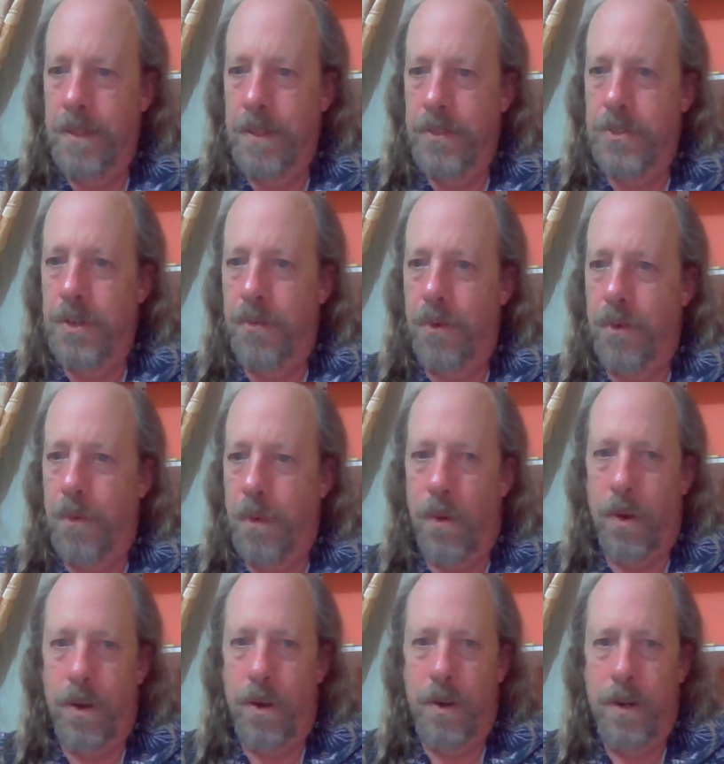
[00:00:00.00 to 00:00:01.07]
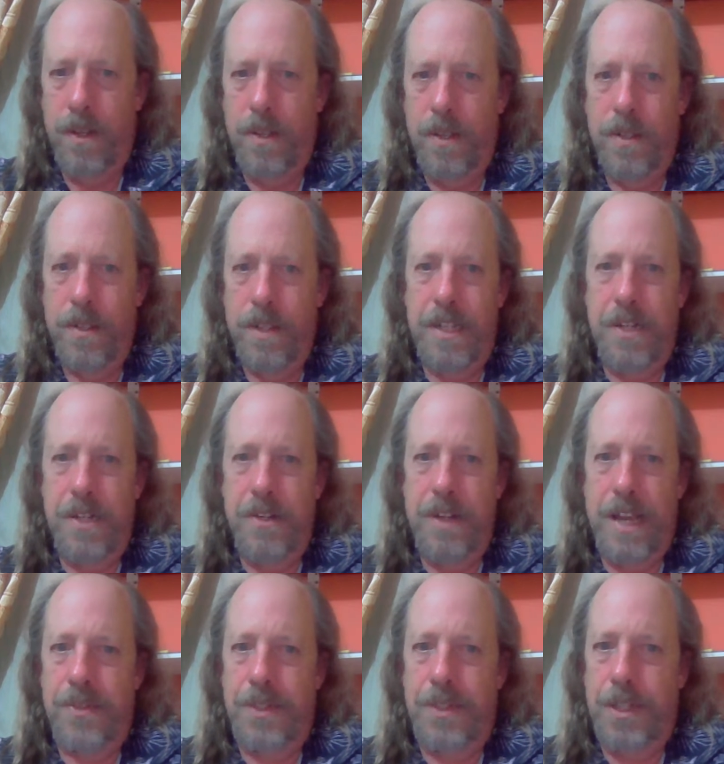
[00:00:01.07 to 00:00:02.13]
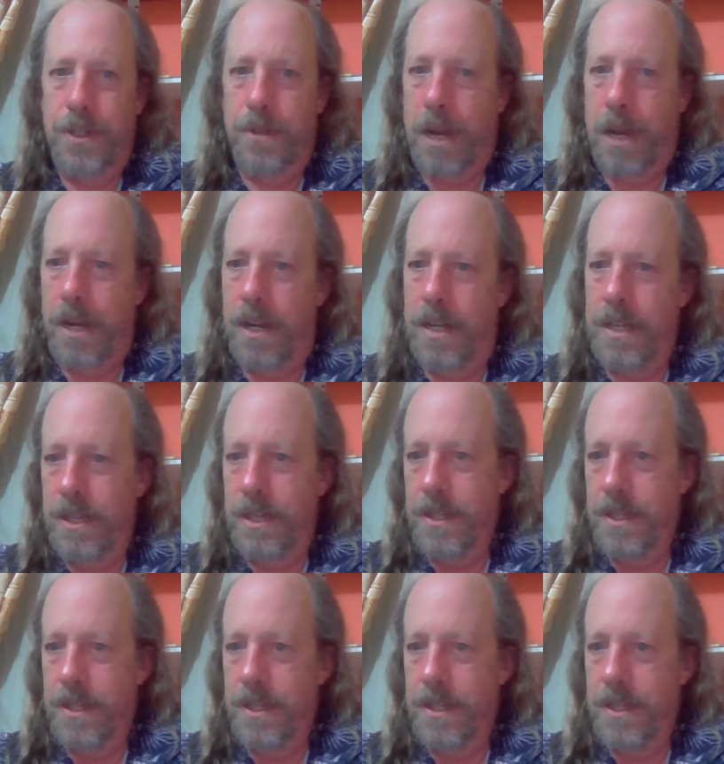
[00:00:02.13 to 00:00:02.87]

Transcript: Civil War. I hear that's nearby.